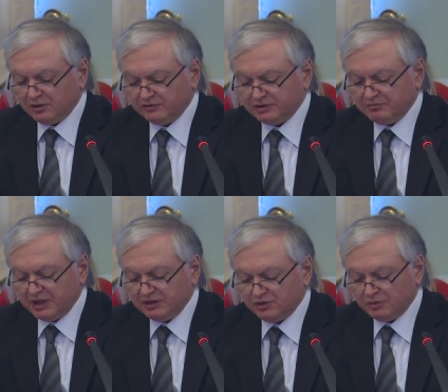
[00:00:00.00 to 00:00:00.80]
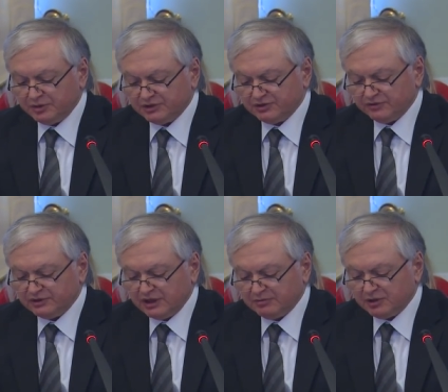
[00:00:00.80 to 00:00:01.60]
of the main topics of
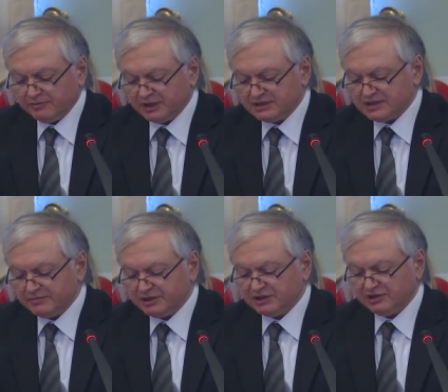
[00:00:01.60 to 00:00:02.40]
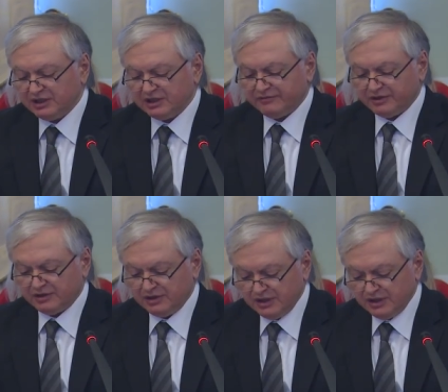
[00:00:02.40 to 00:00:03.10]
the upcoming summit in Yerevan.